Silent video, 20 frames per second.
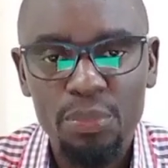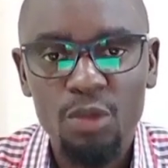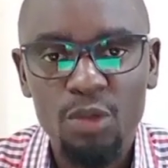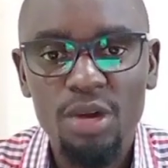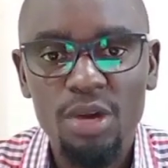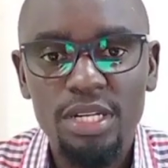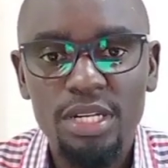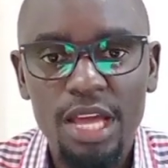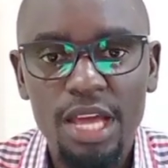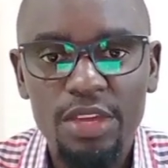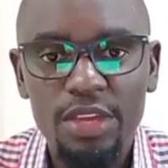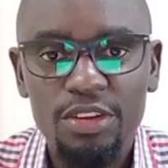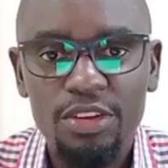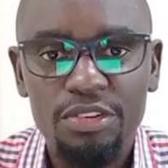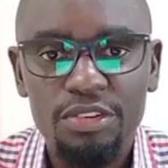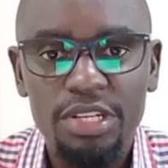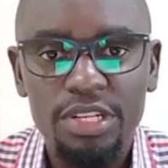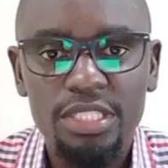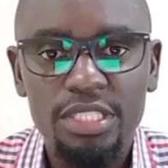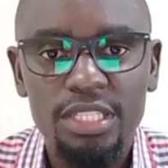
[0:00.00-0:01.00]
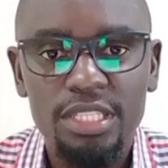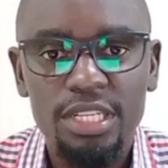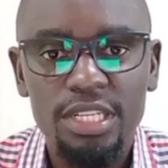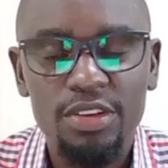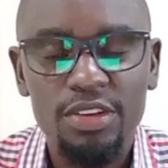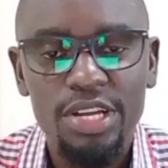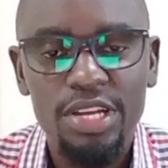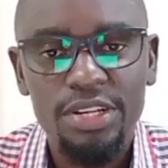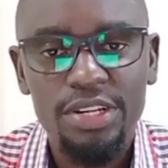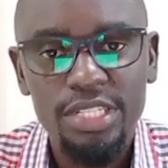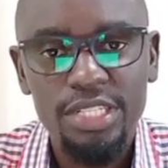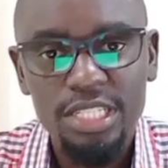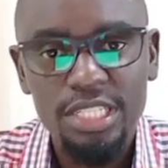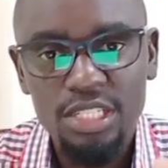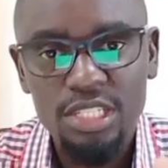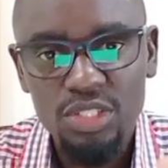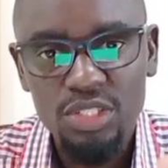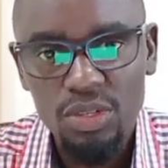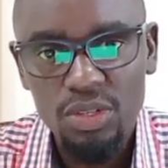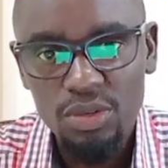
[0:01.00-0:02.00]
What are you creating? You are
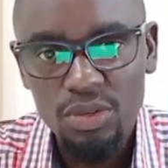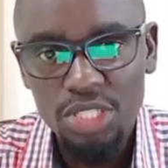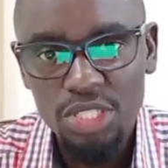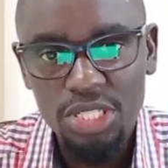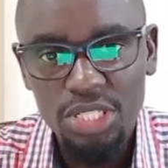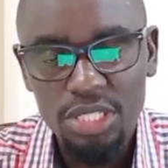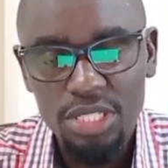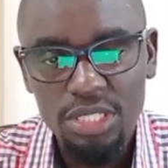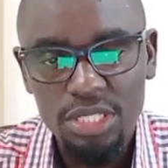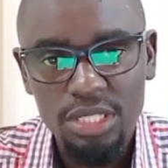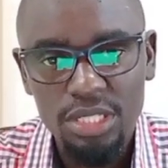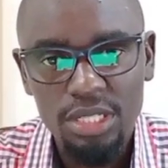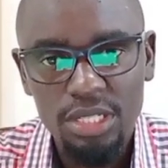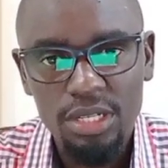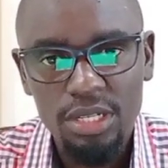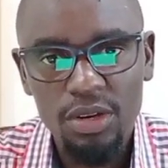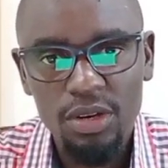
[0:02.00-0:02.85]
creating solutions